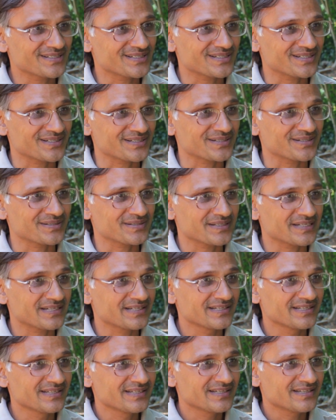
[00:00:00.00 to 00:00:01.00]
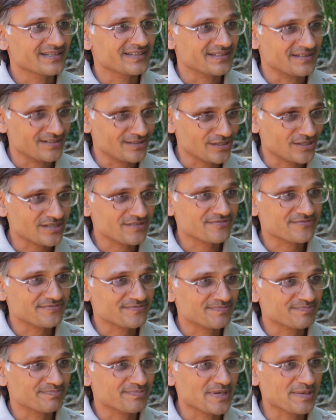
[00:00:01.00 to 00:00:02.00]
A lot of
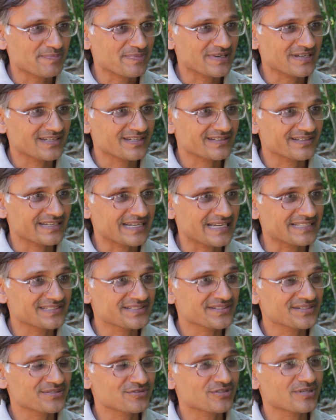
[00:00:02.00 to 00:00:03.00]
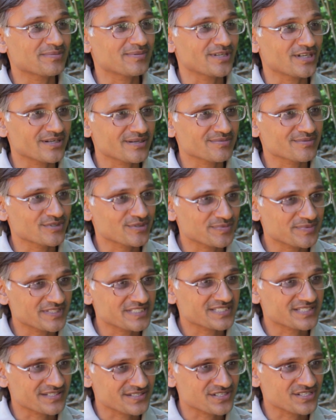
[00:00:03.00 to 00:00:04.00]
people gather, you have a lot of group
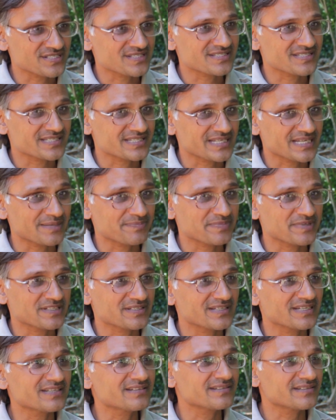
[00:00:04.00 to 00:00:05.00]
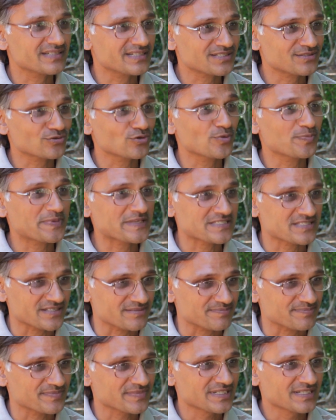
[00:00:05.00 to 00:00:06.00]
discussions happen, and it opens up.